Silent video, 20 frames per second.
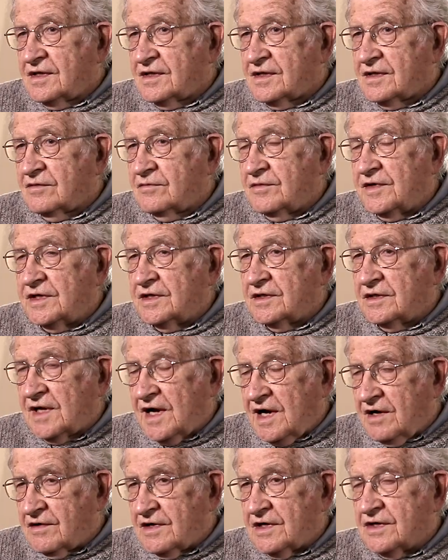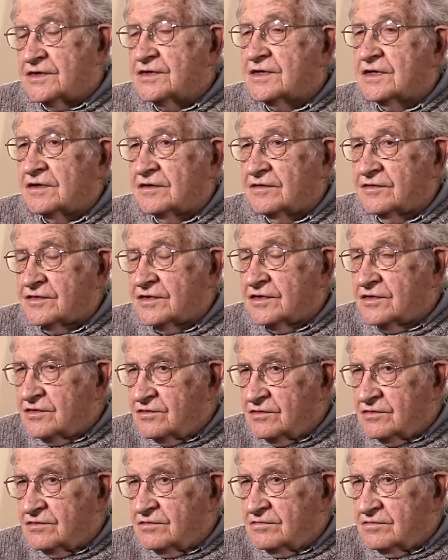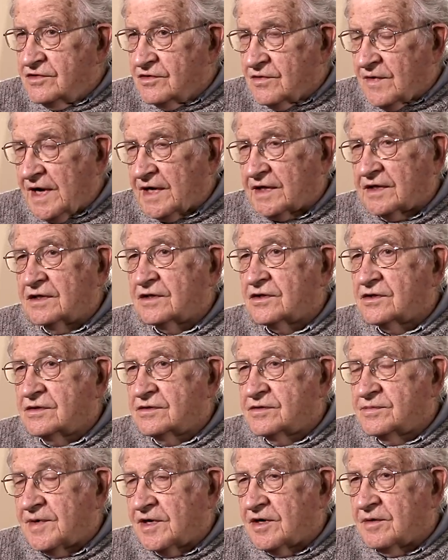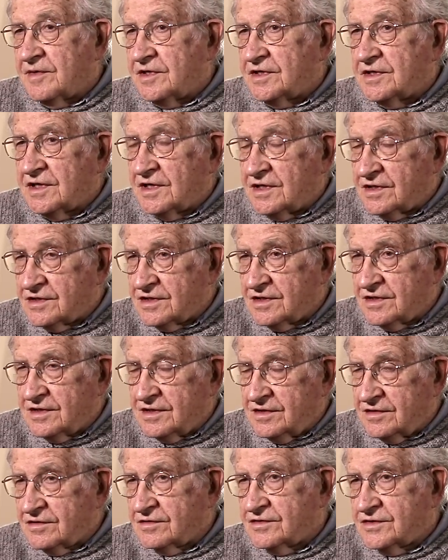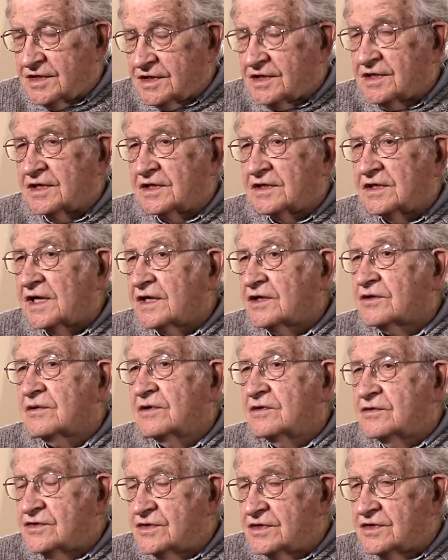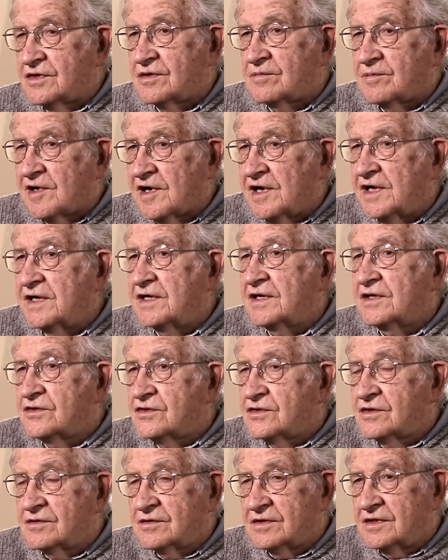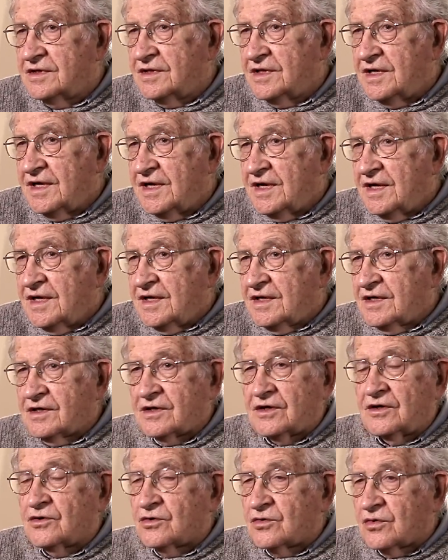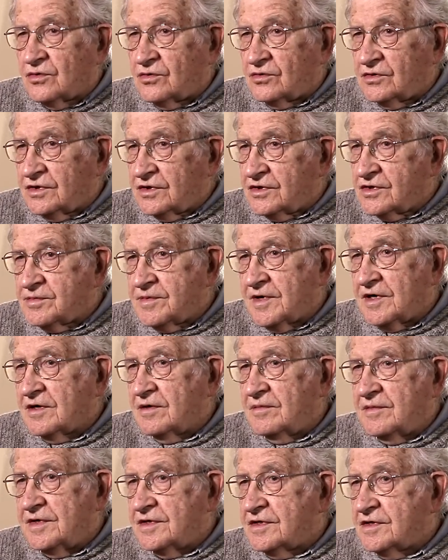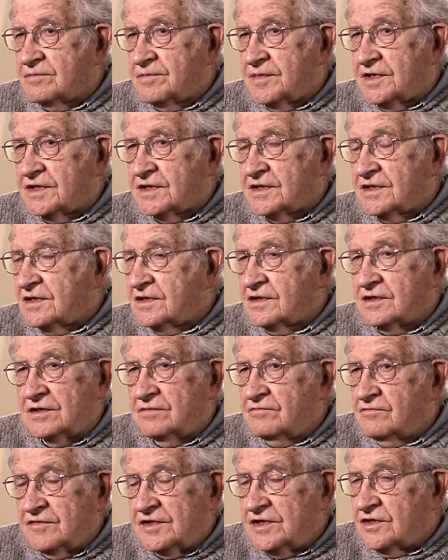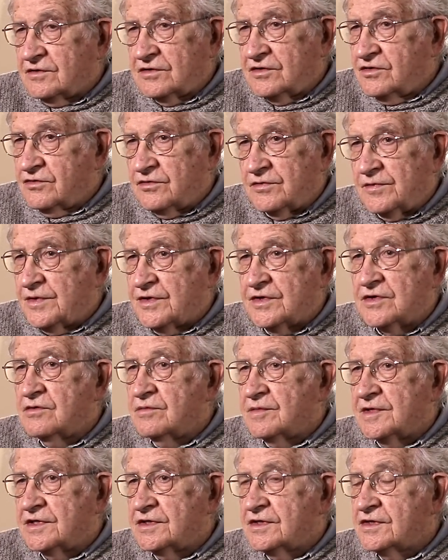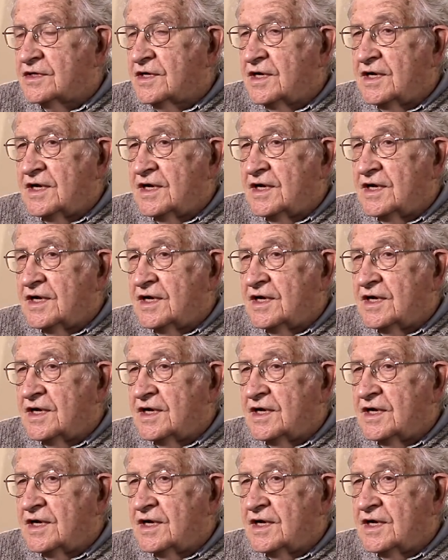We allow ourselves to do direct experimentation, sticking electrodes into the brain and so on, controlled experiments, but we don't do it with humans.